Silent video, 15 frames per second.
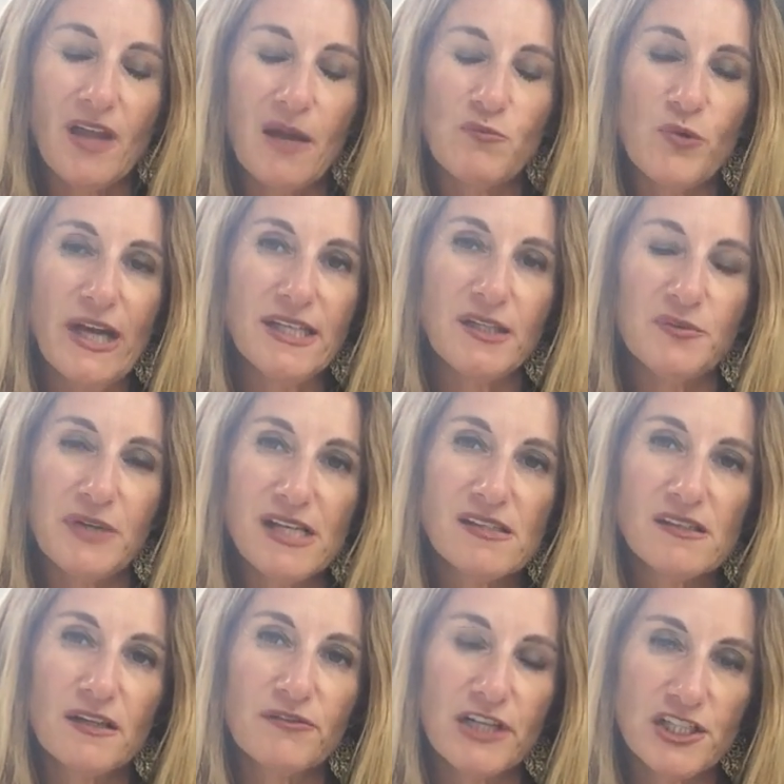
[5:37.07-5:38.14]
I'm Wendy
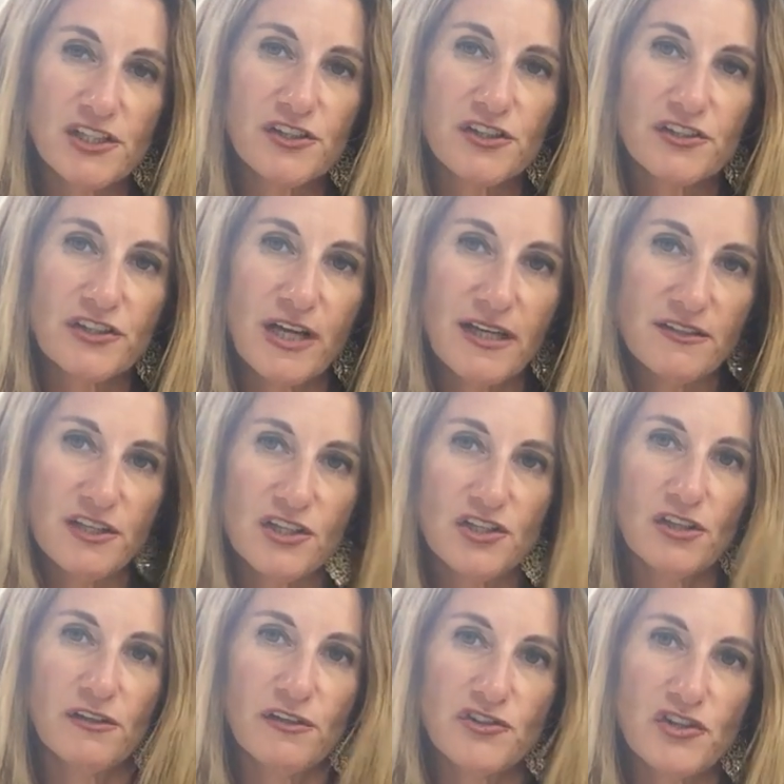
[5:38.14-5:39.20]
Wesley, registered
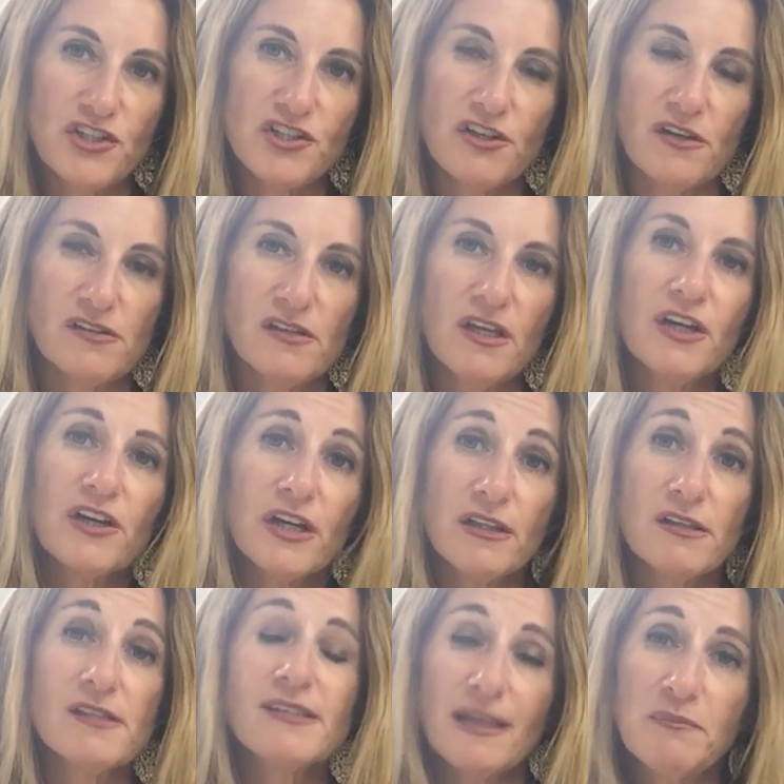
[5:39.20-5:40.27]
dietitian, nutritionist here
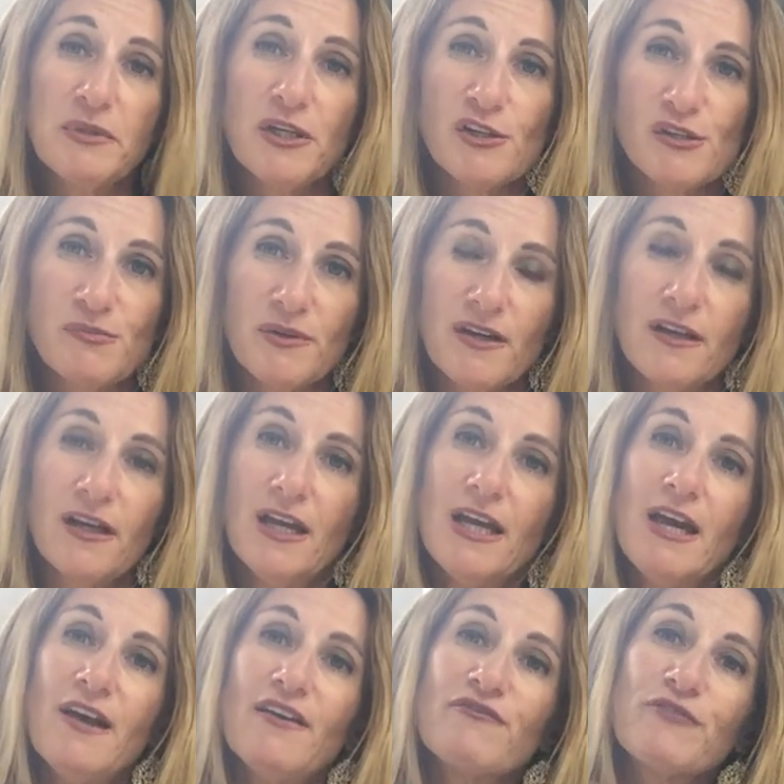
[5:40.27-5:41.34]
in the St. Petersburg
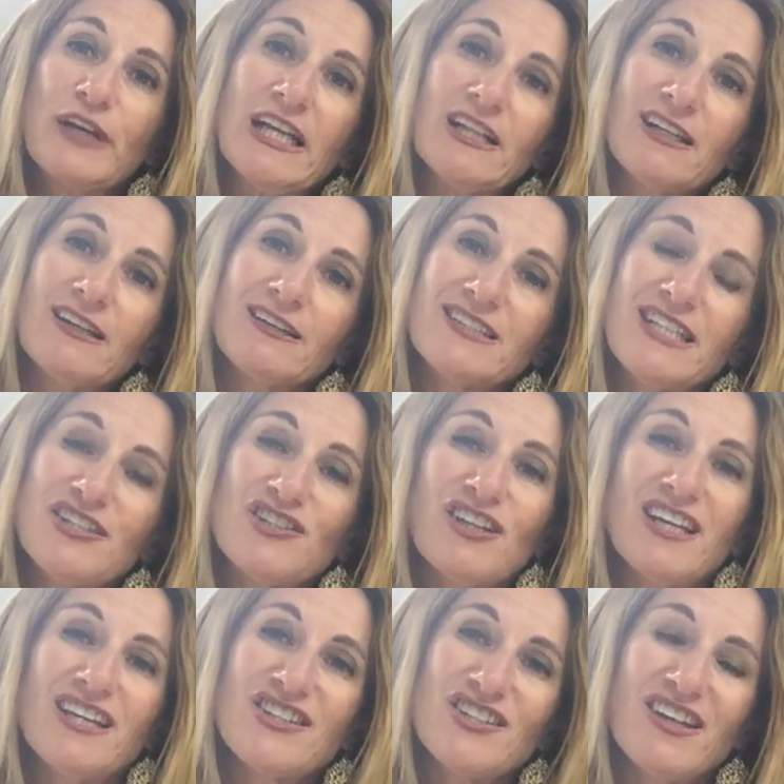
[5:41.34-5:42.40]
Free Clinic Teaching
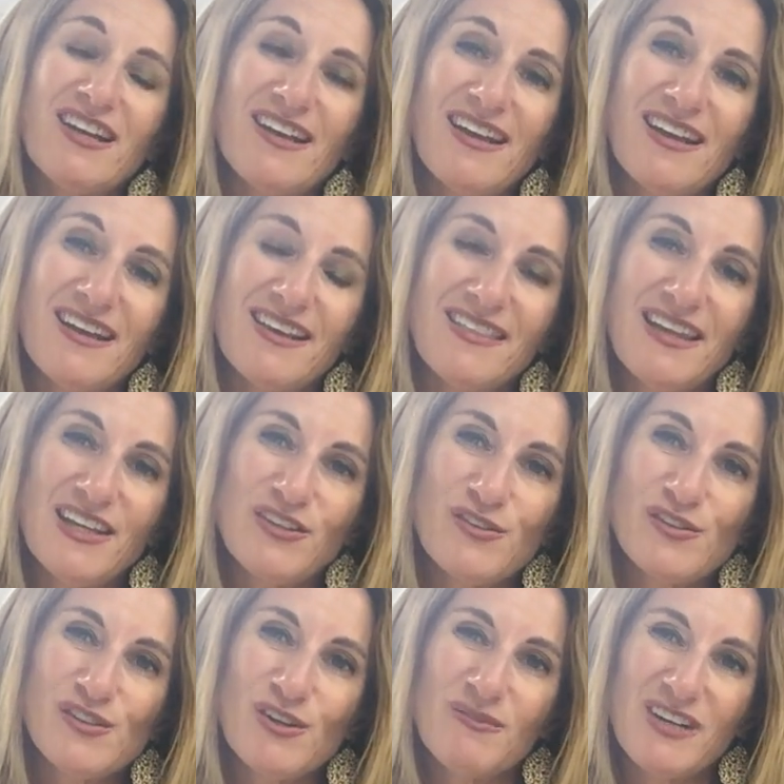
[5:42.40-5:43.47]
Kitchen, and I thank
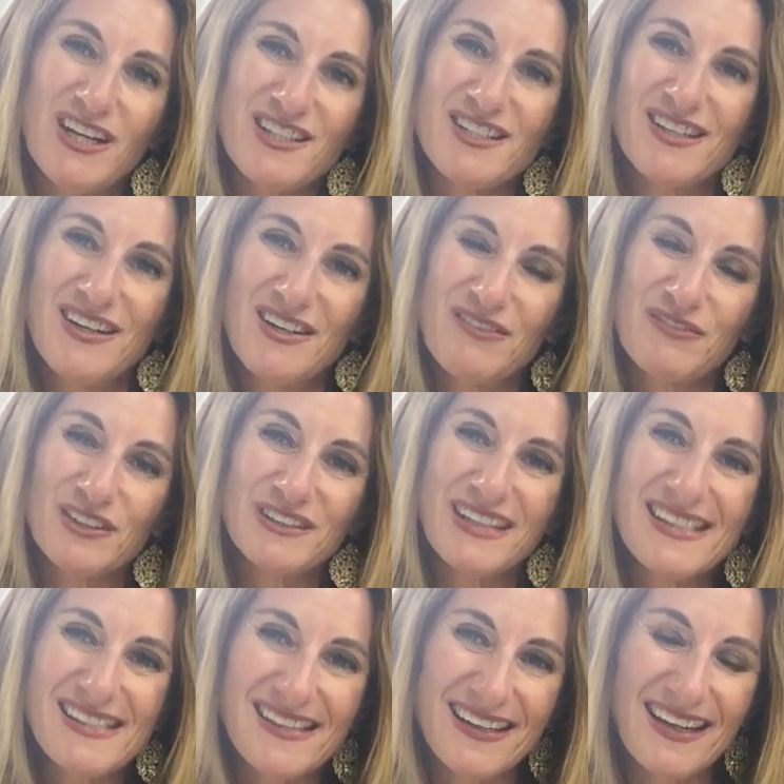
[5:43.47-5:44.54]
you so much for
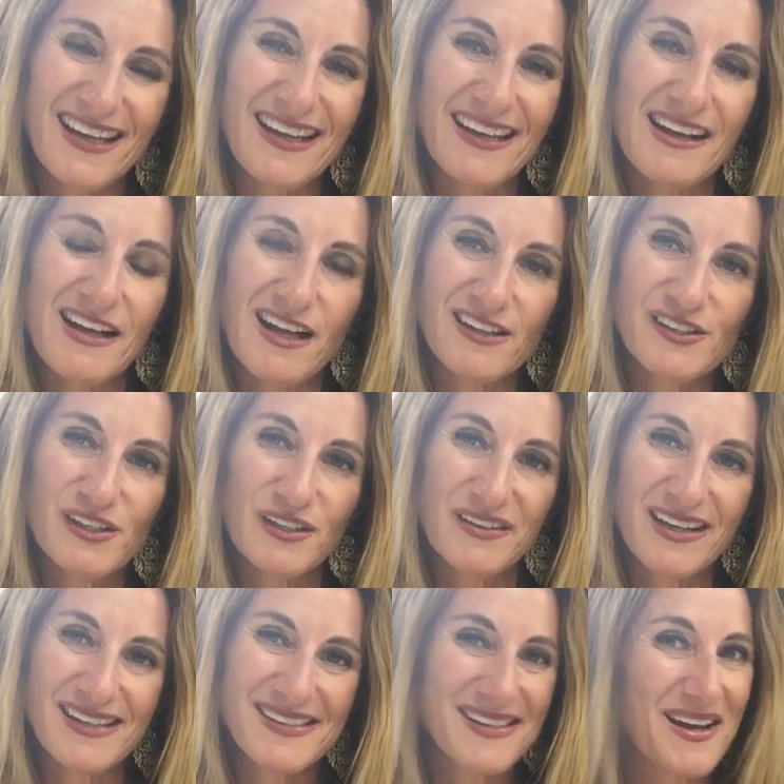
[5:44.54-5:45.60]
listening. I'll see you
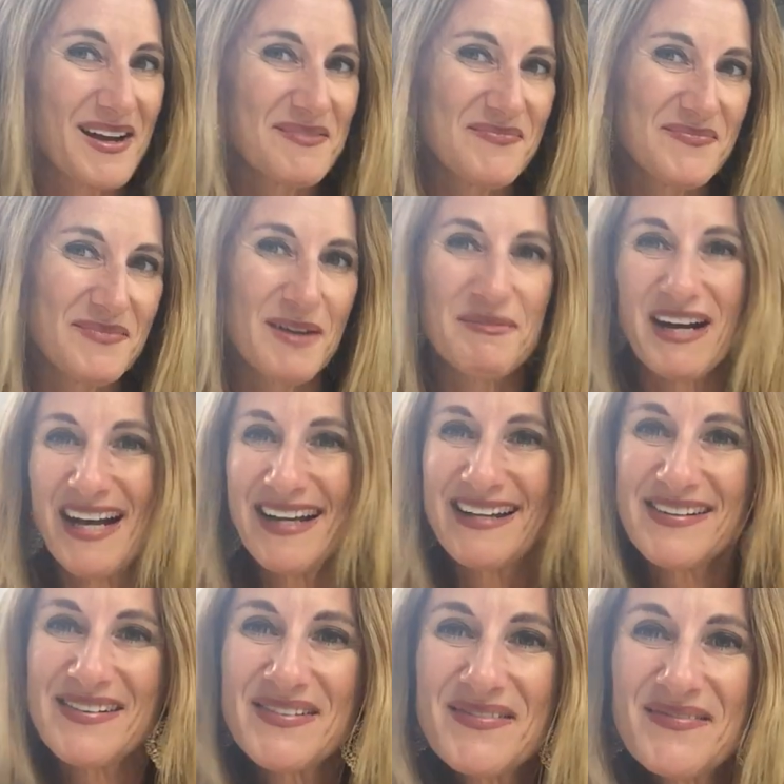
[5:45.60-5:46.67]
next time. Bye-bye.